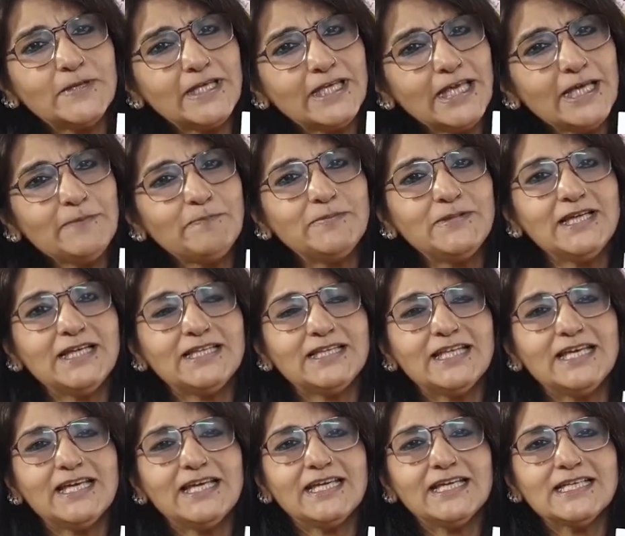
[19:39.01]
keep their
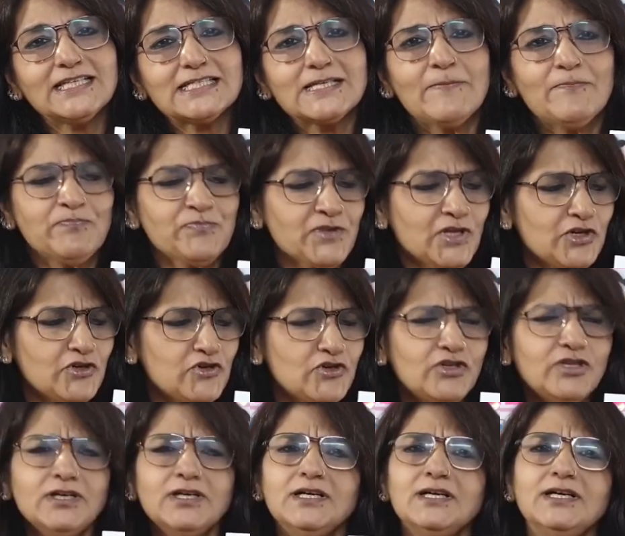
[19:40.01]
things
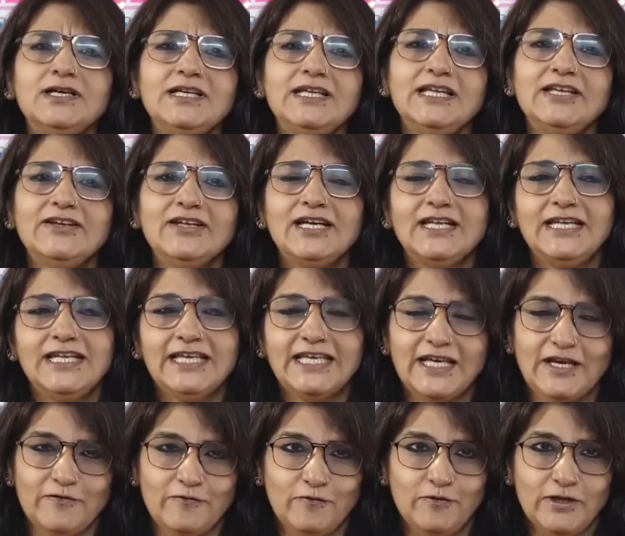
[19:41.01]
really, really
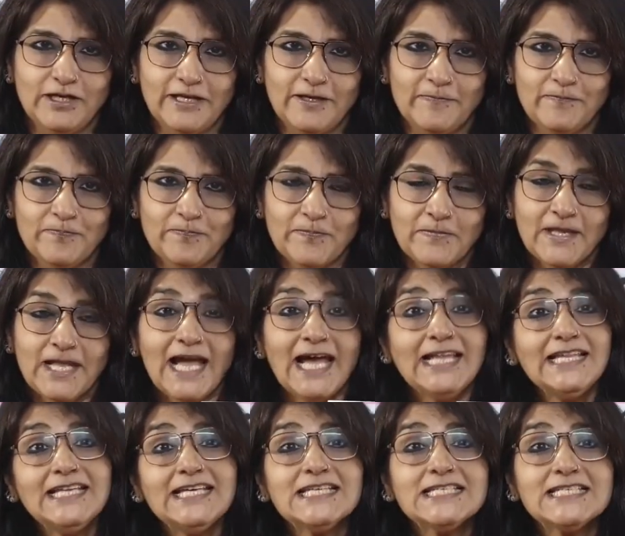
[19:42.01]
carefully,
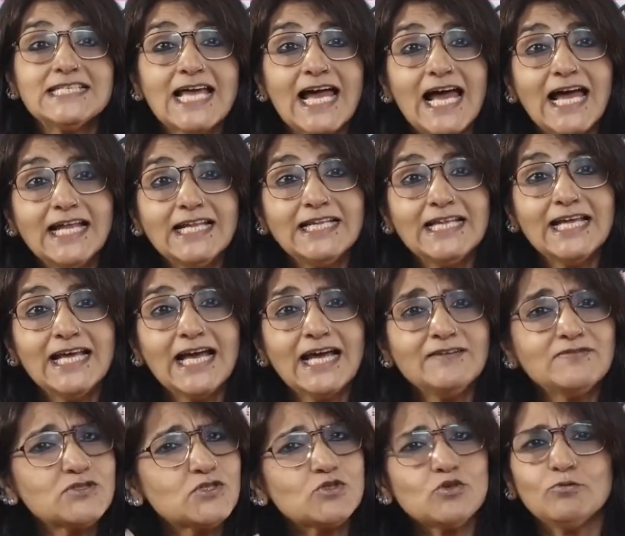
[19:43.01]
and they
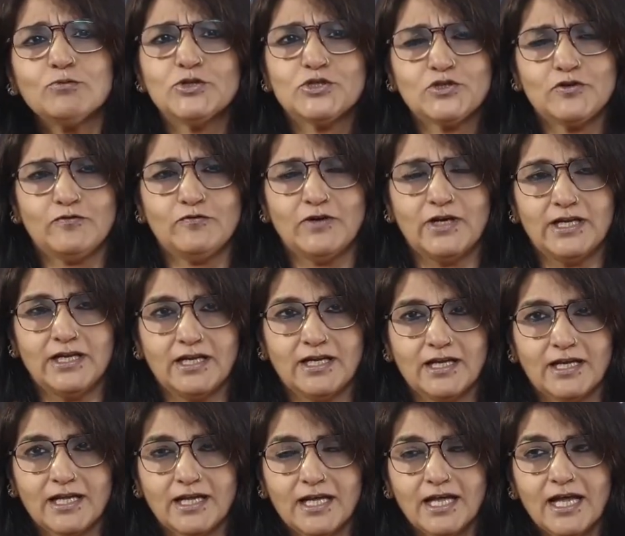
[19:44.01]
have so much of fun.
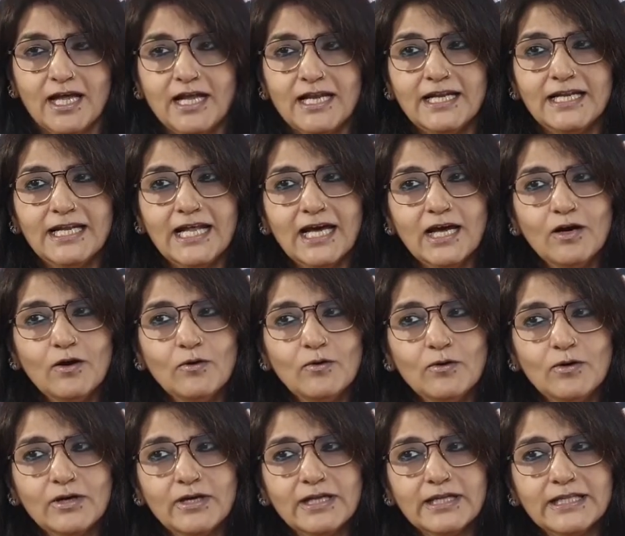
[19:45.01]

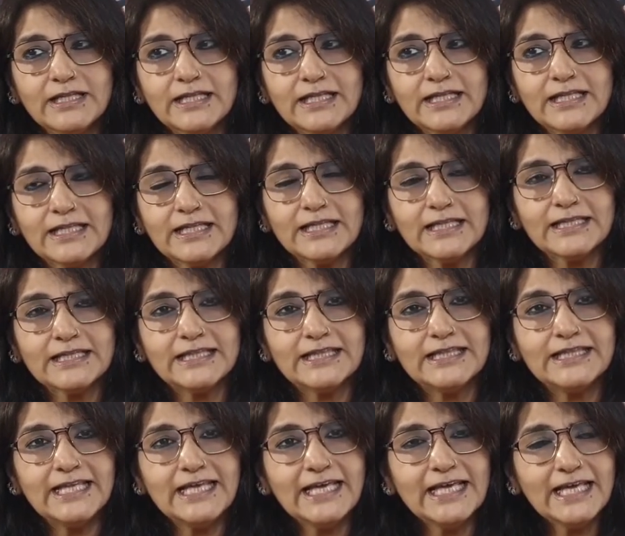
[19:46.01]
Now
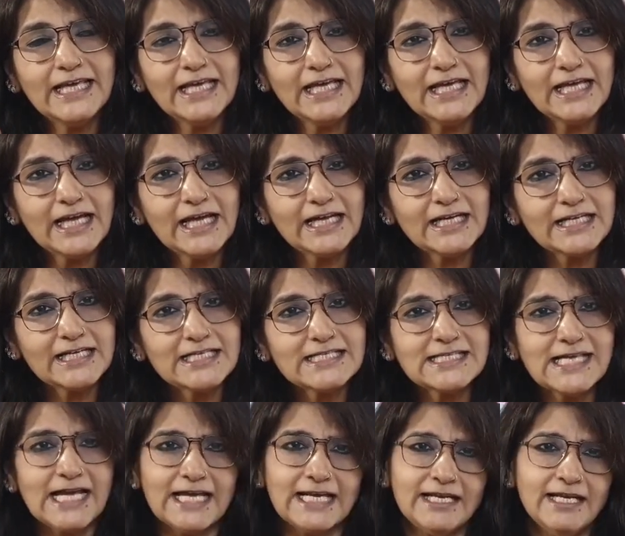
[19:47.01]
they
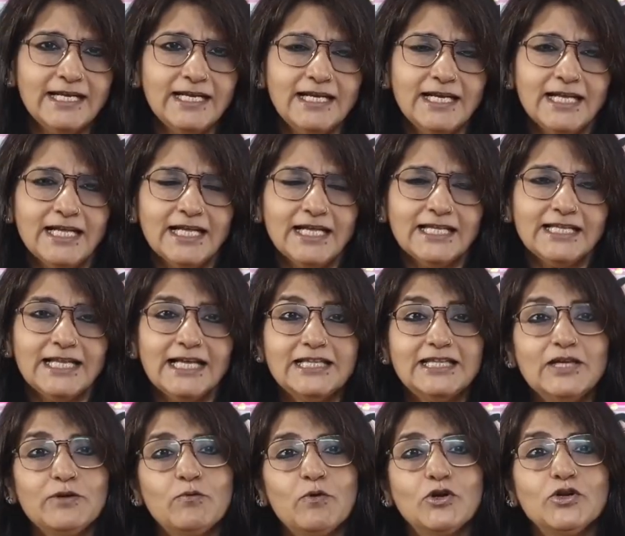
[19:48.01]
decided that
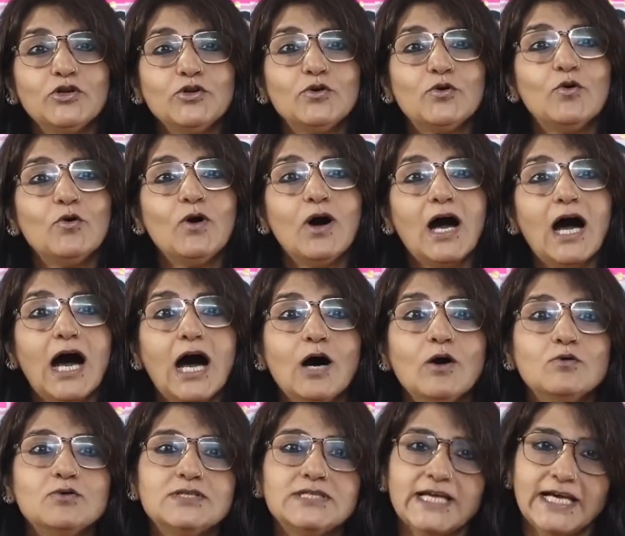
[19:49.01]
they want to go
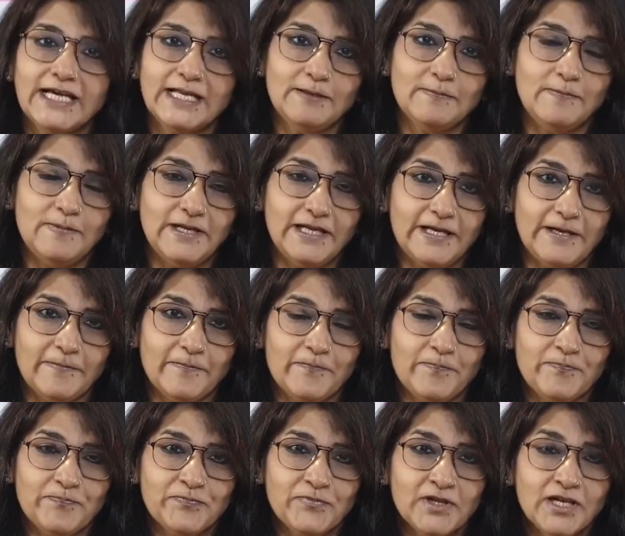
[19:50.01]
out and play.
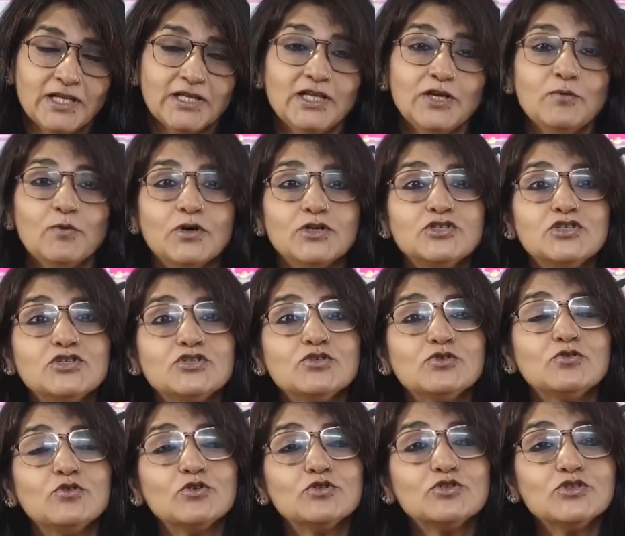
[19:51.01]
They wanted to
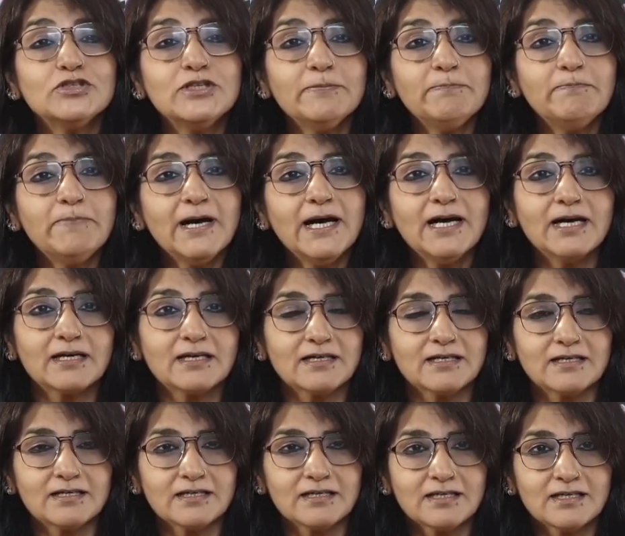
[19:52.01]
go to the
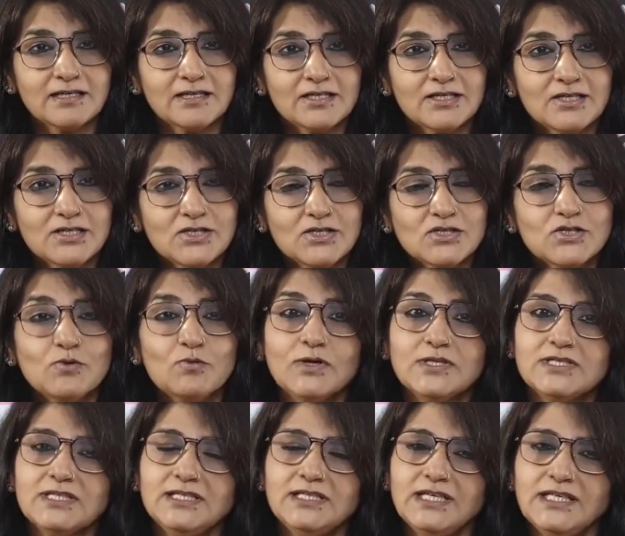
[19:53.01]
park. So
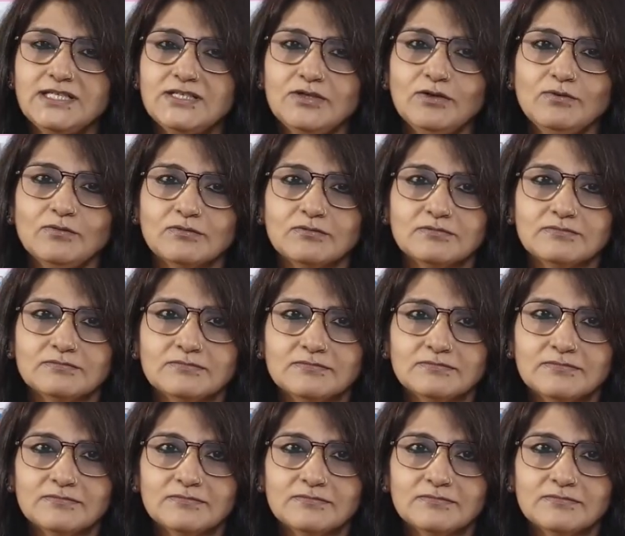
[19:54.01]
what did they do?